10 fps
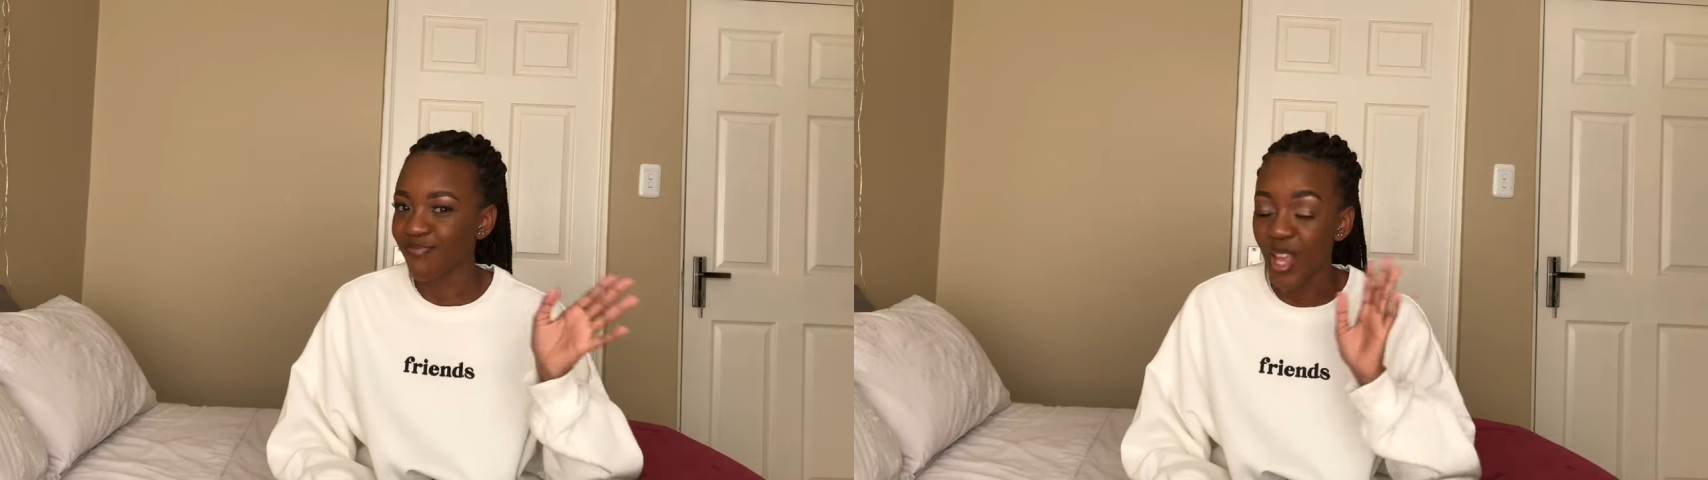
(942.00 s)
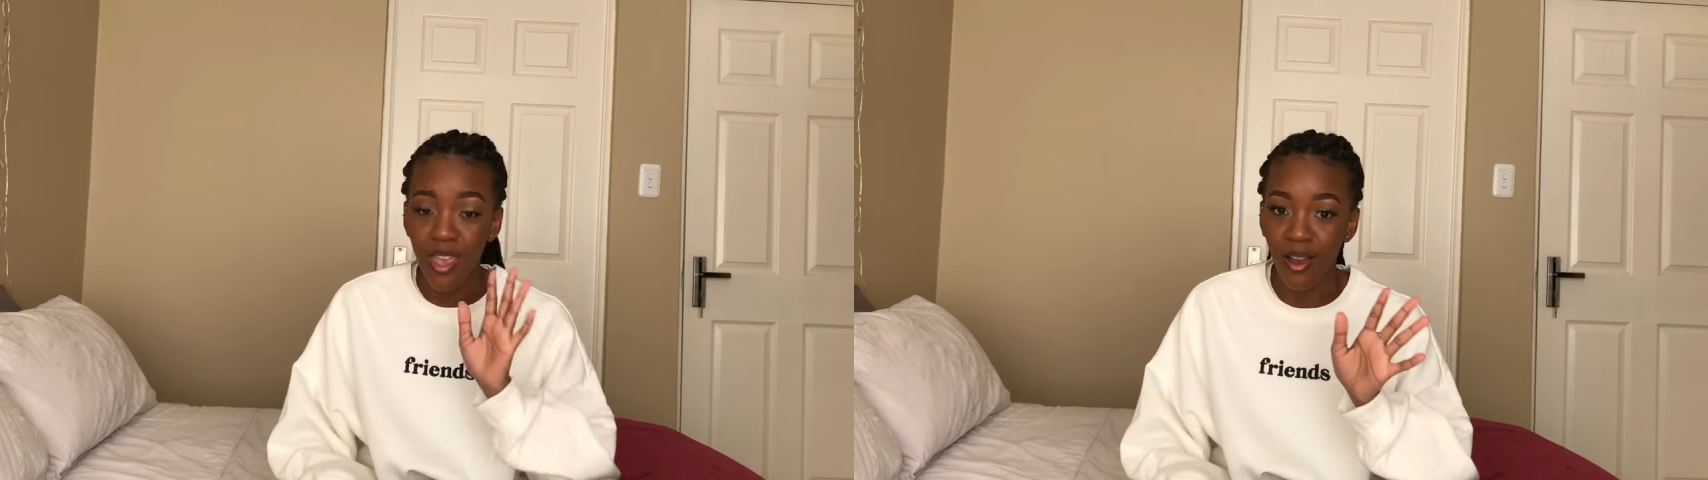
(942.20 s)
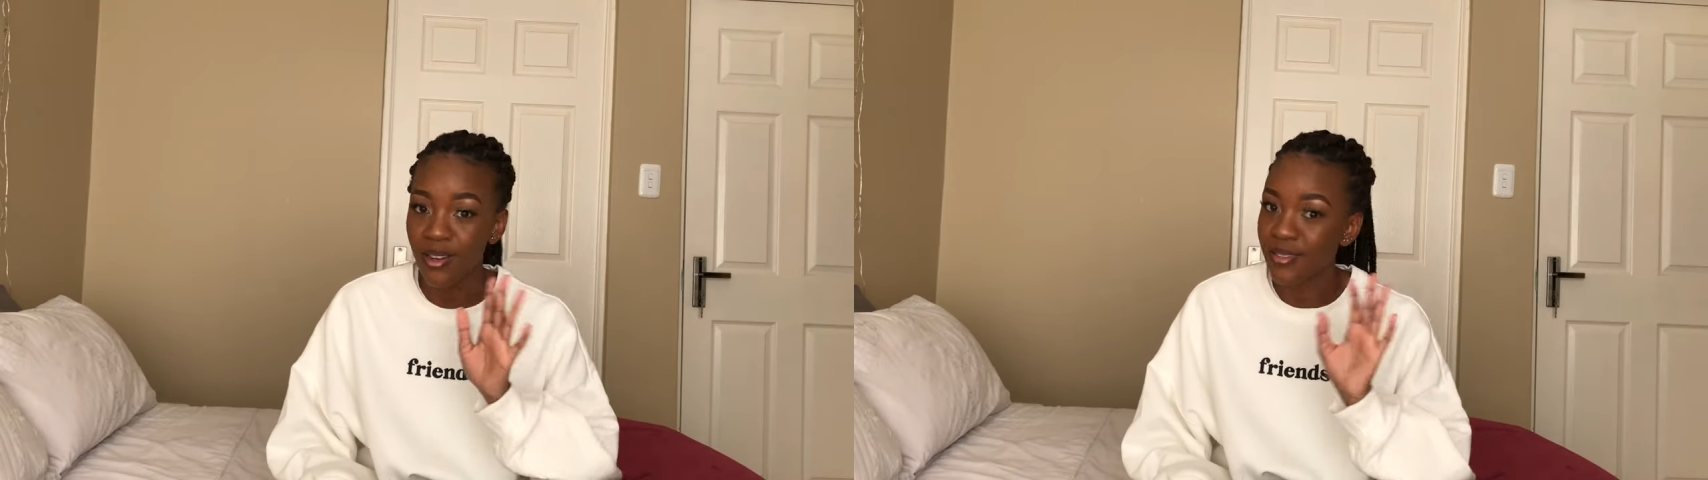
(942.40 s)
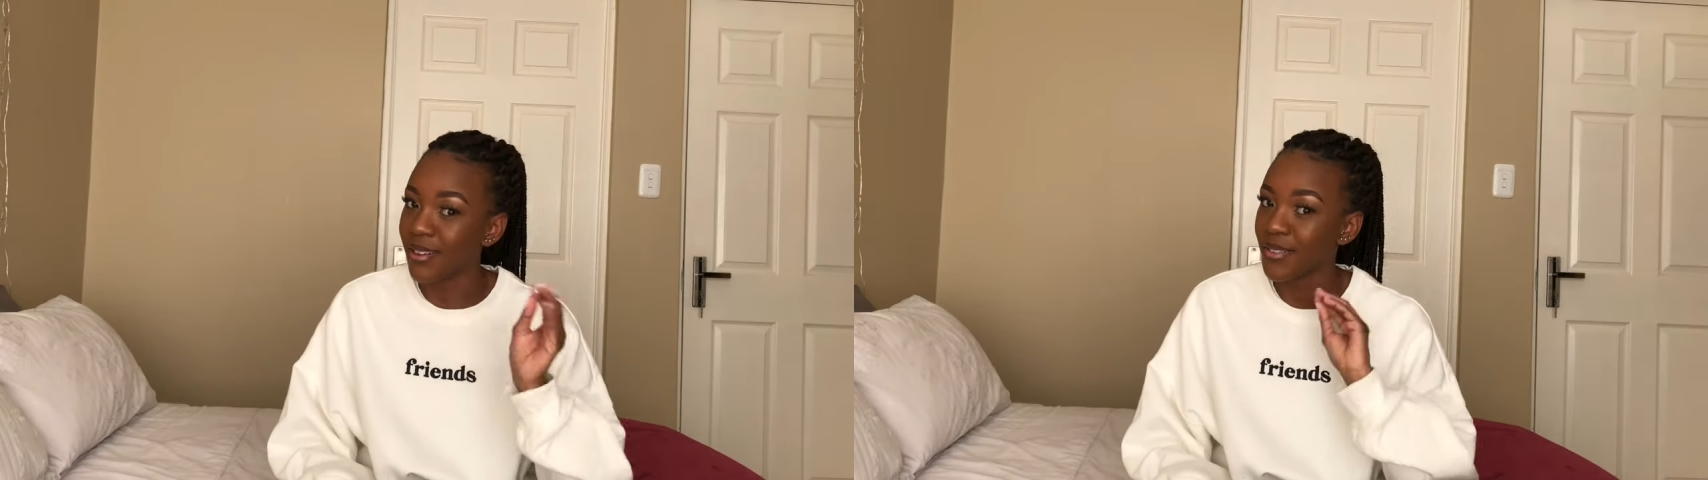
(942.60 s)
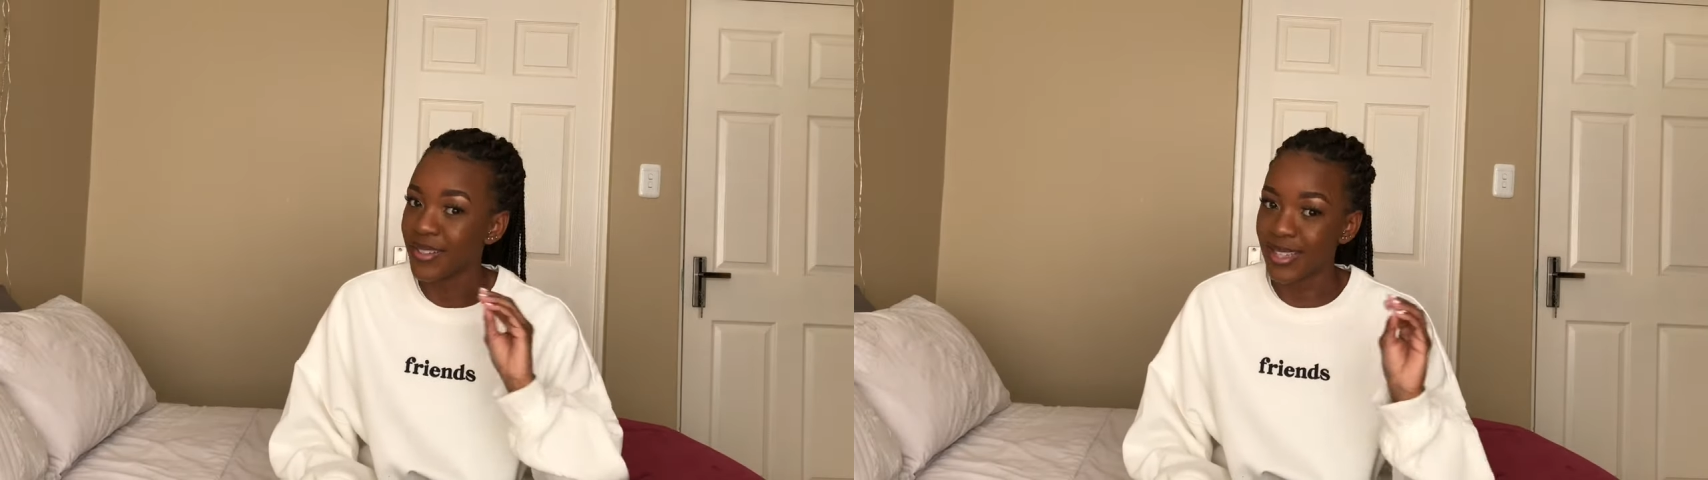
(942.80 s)
yeah, let's not
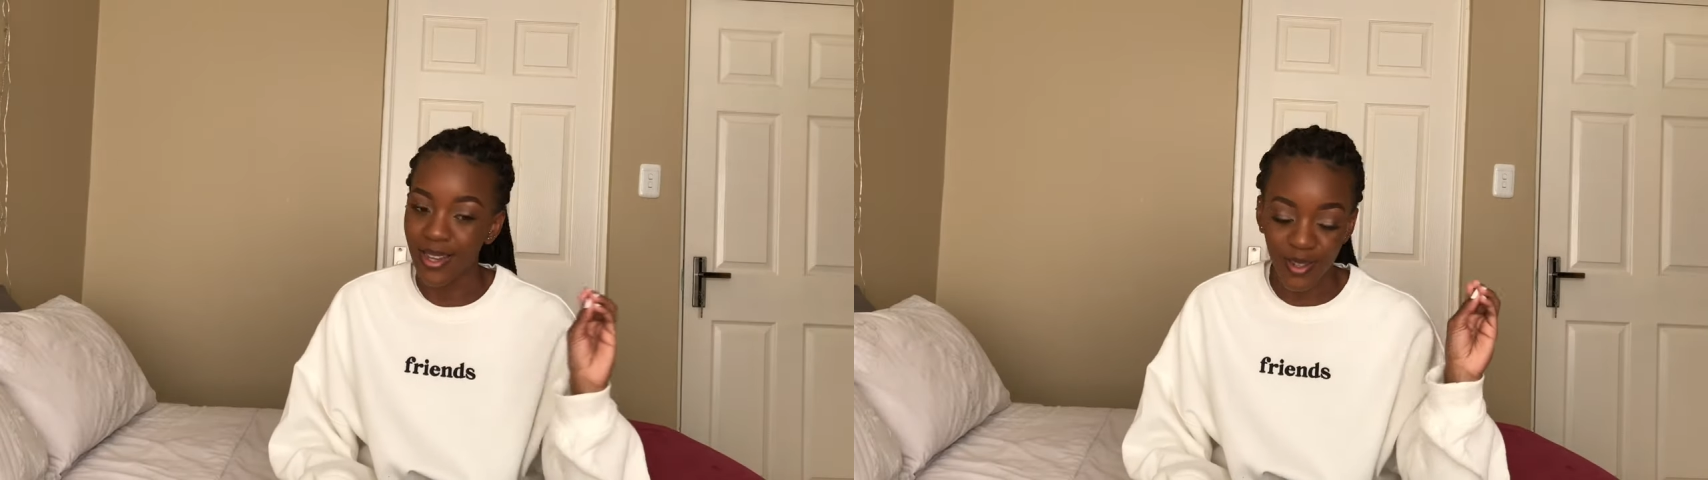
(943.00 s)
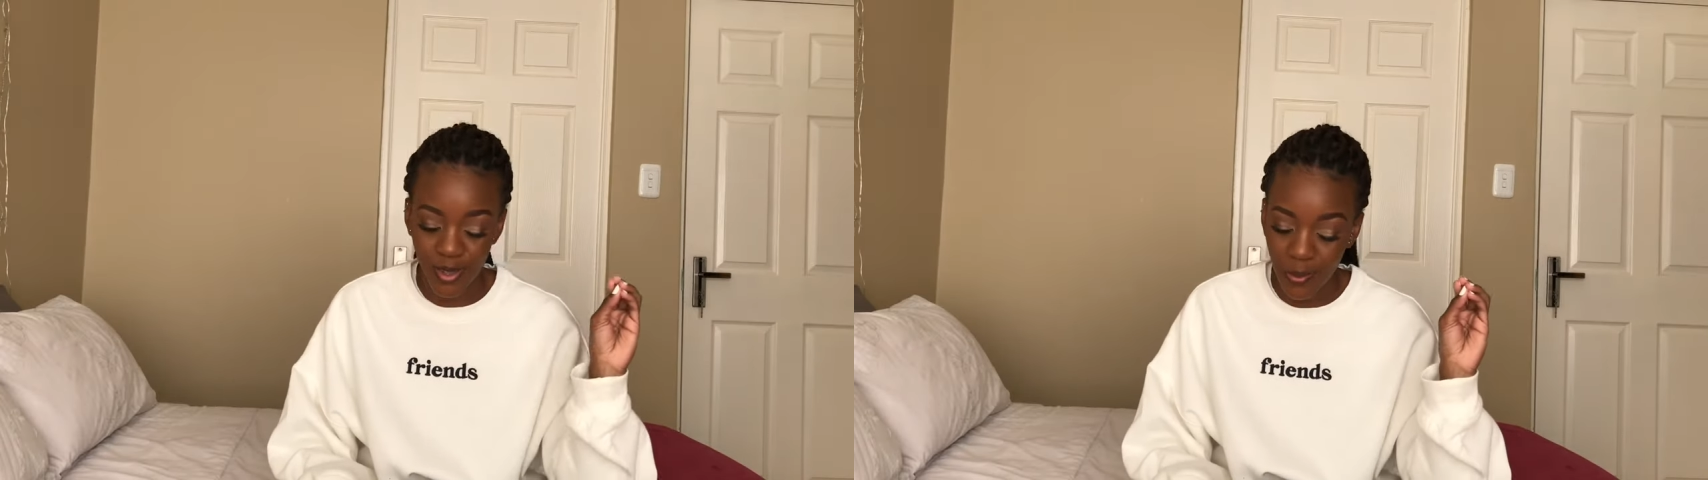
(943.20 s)
even get into